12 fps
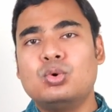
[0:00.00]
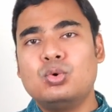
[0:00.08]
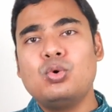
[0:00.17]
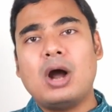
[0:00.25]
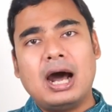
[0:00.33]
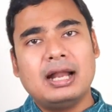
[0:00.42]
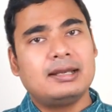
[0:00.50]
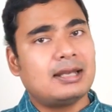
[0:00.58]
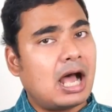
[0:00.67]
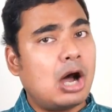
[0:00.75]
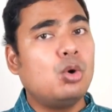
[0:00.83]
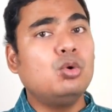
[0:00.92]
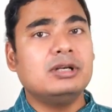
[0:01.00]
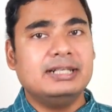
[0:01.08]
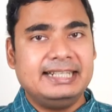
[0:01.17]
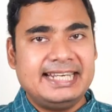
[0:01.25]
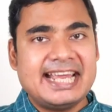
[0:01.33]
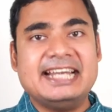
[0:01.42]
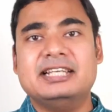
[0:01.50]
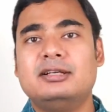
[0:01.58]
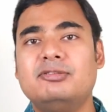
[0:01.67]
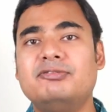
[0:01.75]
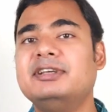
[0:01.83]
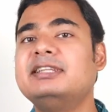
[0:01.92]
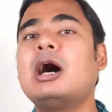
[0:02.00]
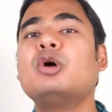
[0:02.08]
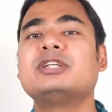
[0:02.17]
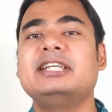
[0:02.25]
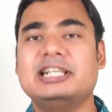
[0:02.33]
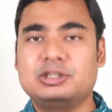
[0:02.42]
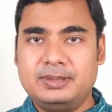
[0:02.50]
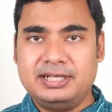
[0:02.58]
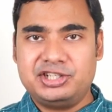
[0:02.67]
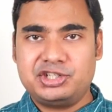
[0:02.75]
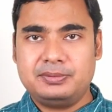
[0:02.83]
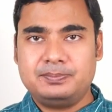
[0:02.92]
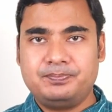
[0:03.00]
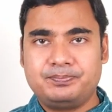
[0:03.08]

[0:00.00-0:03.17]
who are now dead without any explanation.